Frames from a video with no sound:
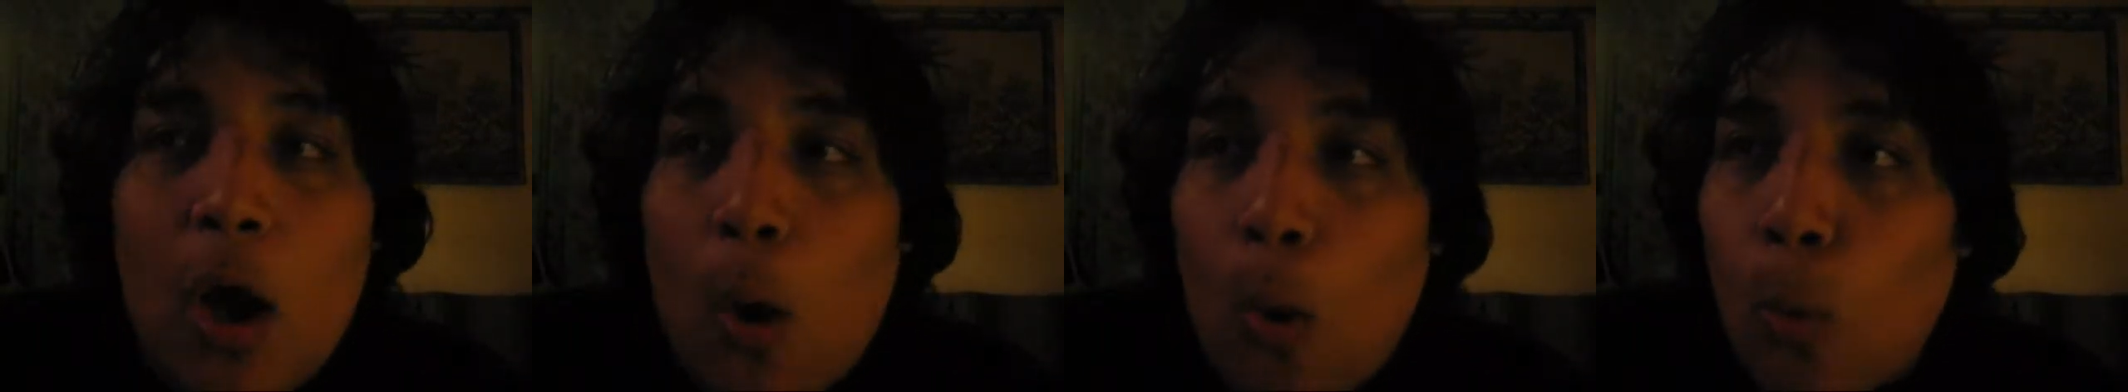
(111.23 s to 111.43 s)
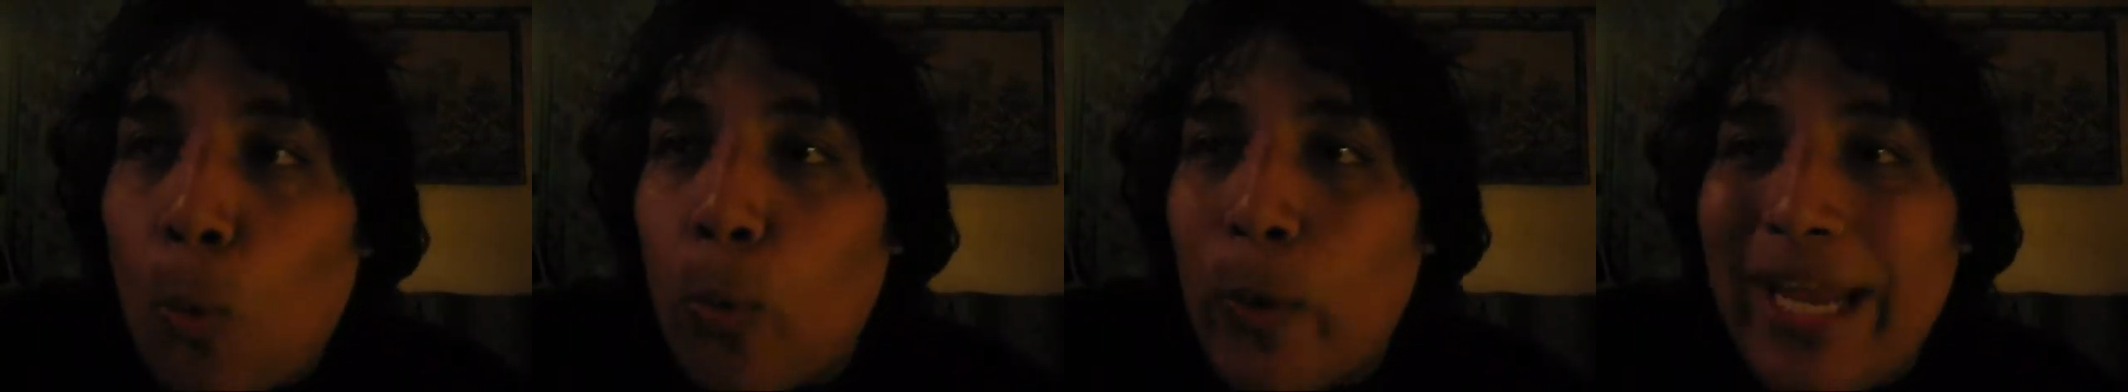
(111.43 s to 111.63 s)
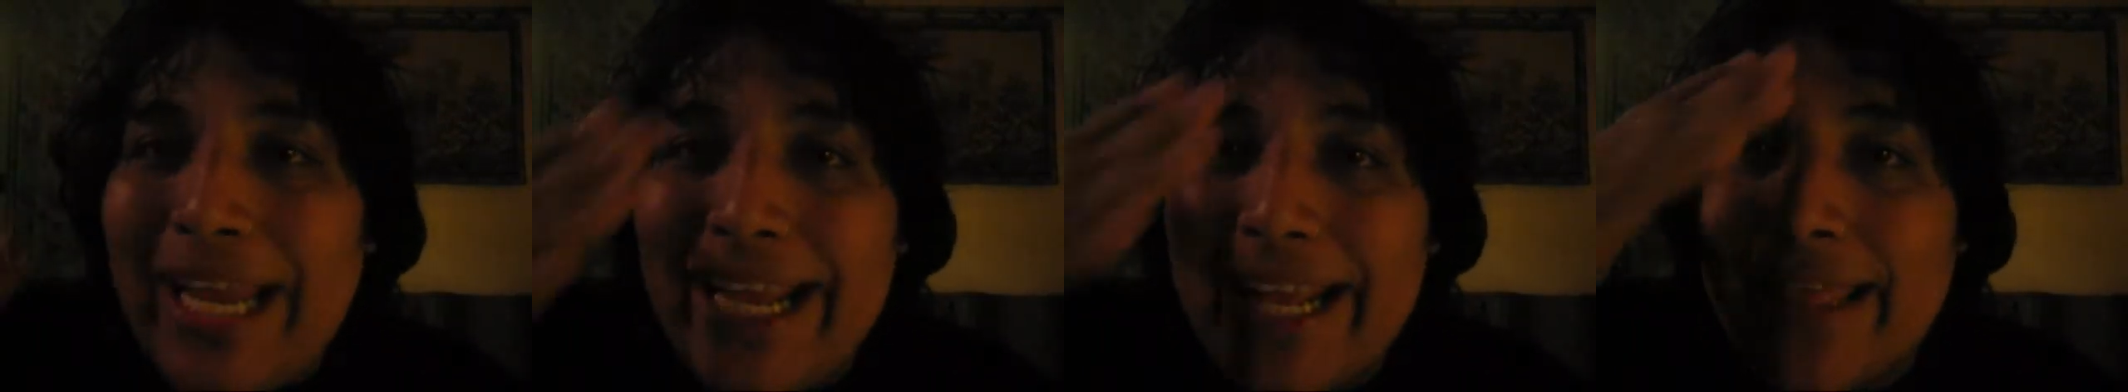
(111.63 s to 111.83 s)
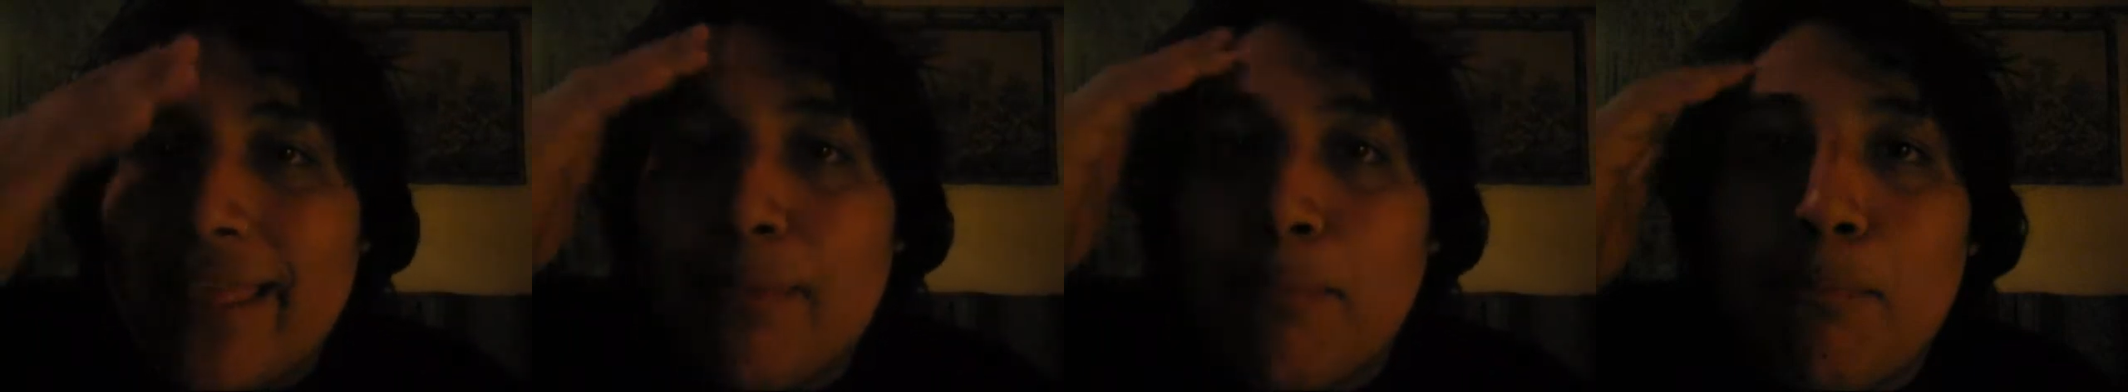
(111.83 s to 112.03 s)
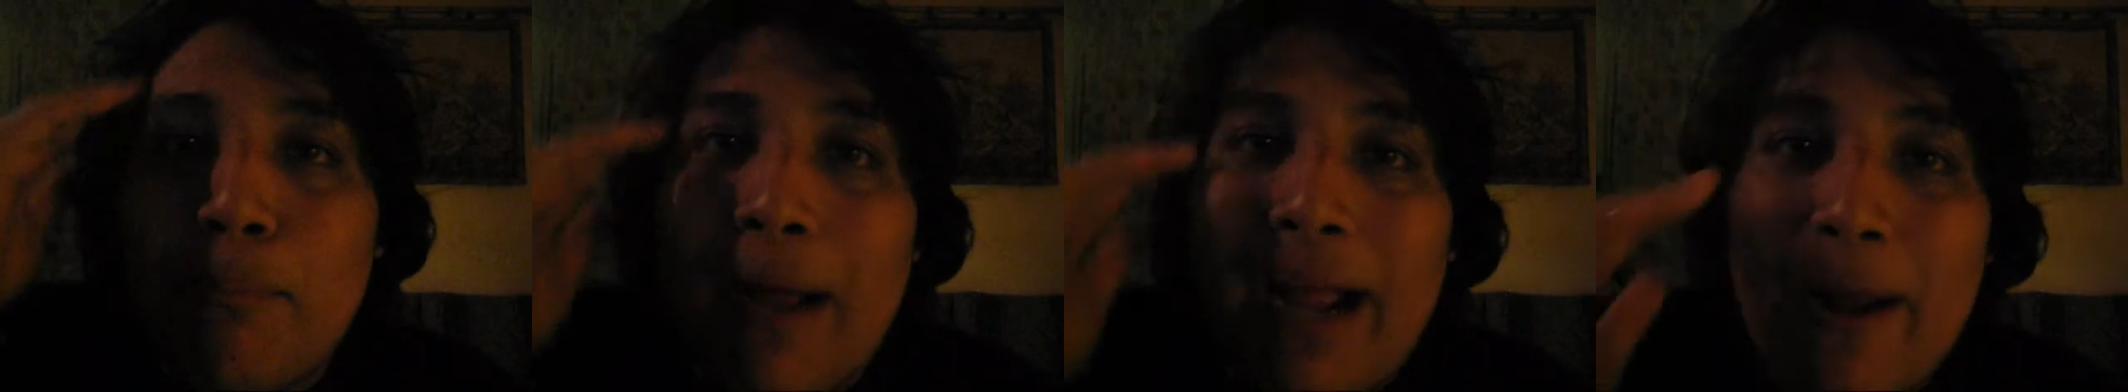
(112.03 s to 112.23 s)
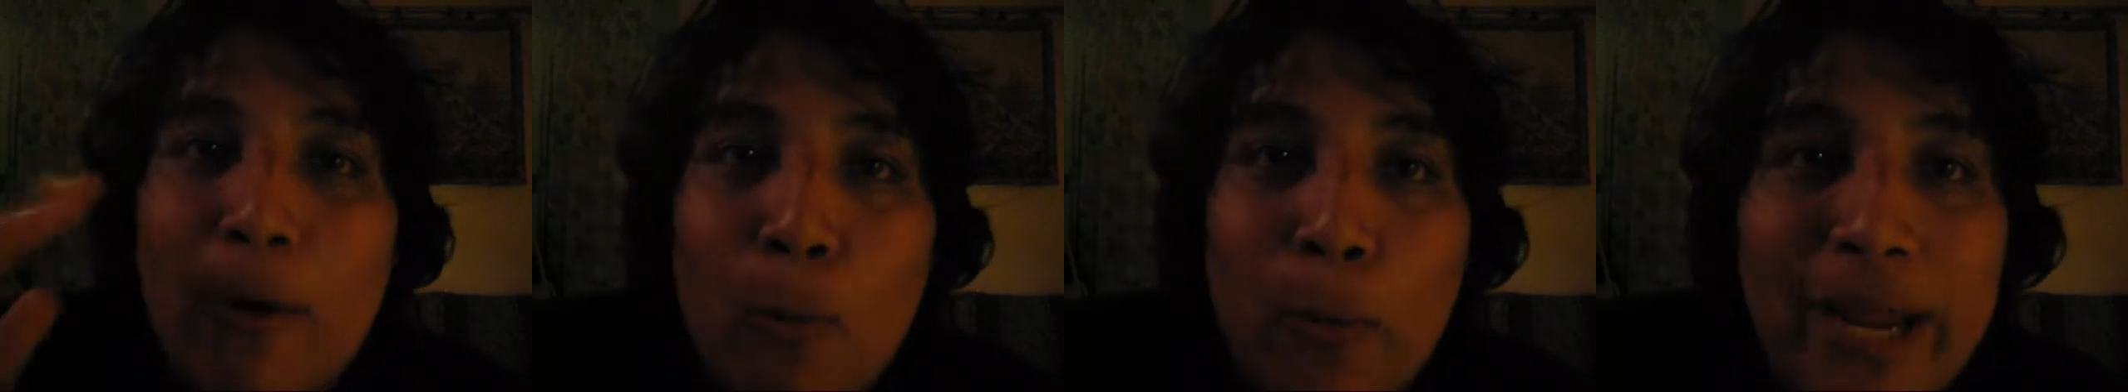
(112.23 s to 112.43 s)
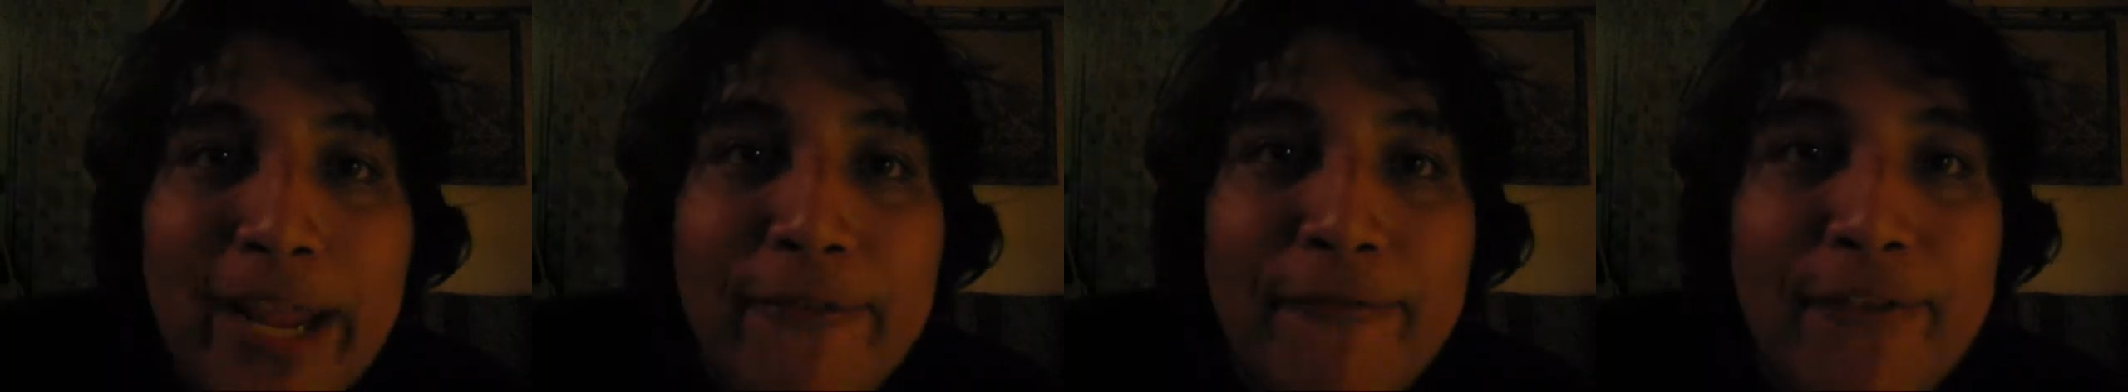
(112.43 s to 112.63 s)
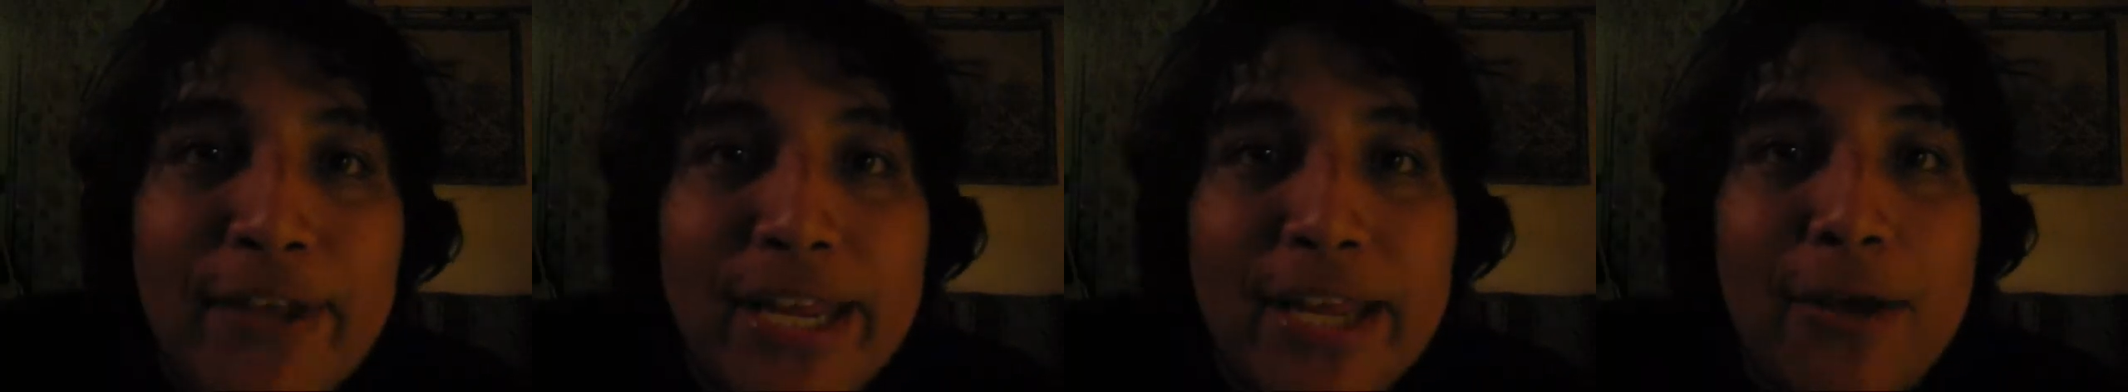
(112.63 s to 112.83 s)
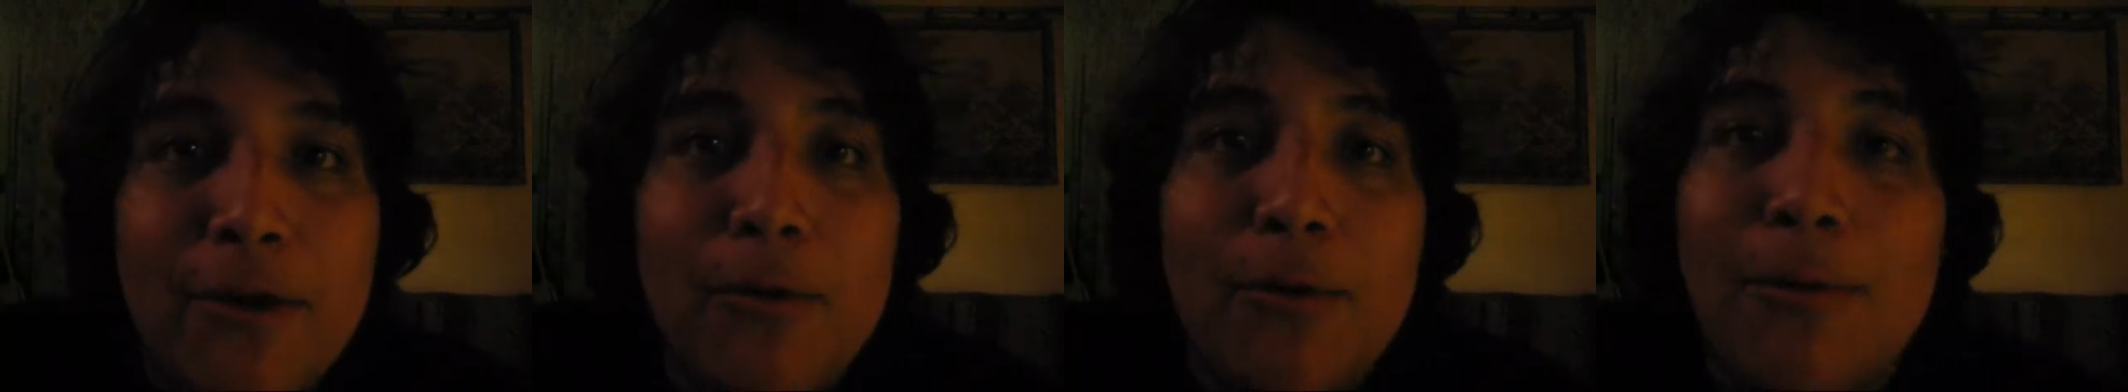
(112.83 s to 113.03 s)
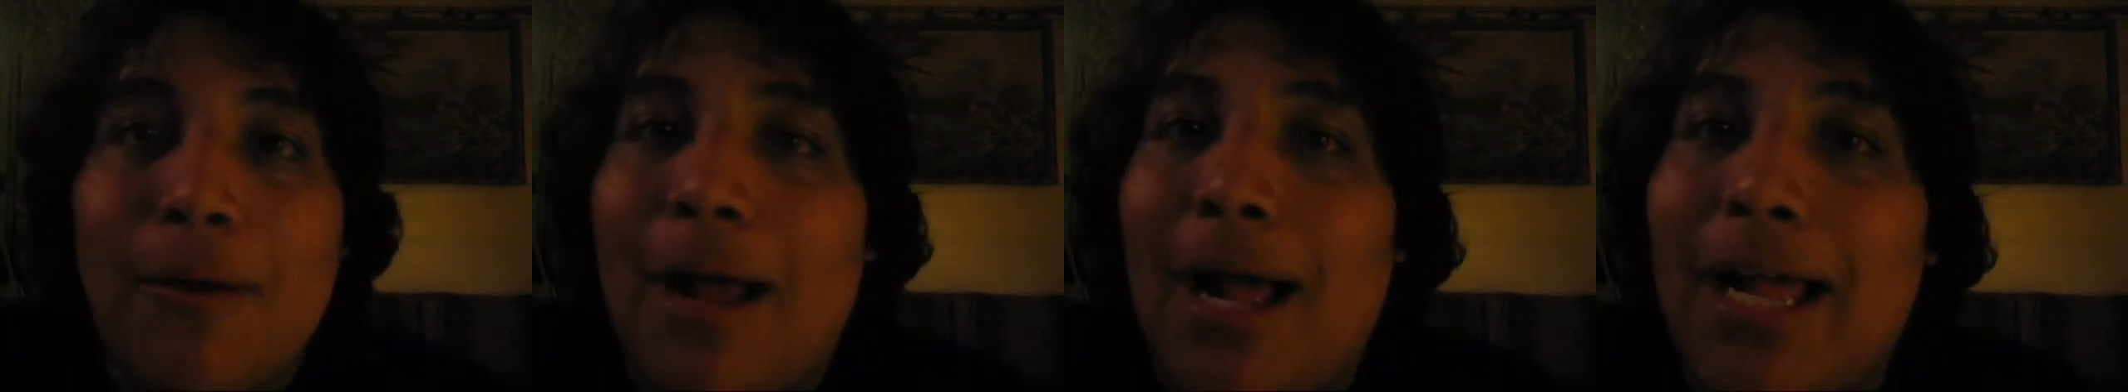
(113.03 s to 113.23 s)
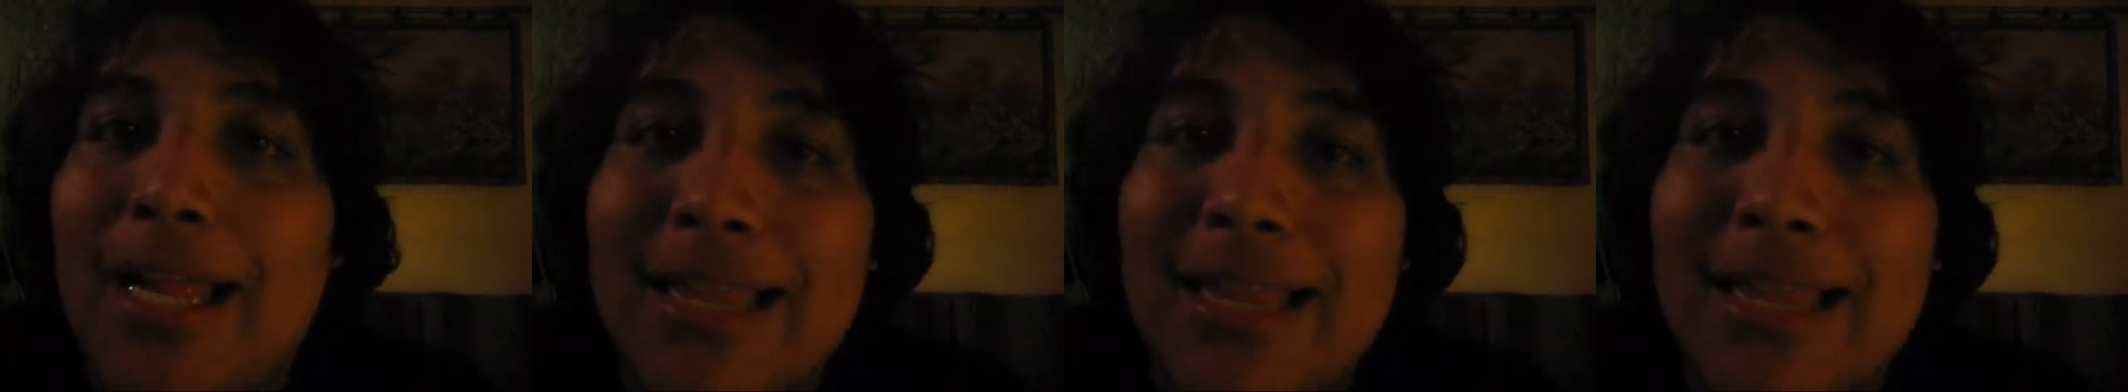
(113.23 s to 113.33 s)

a week by week video.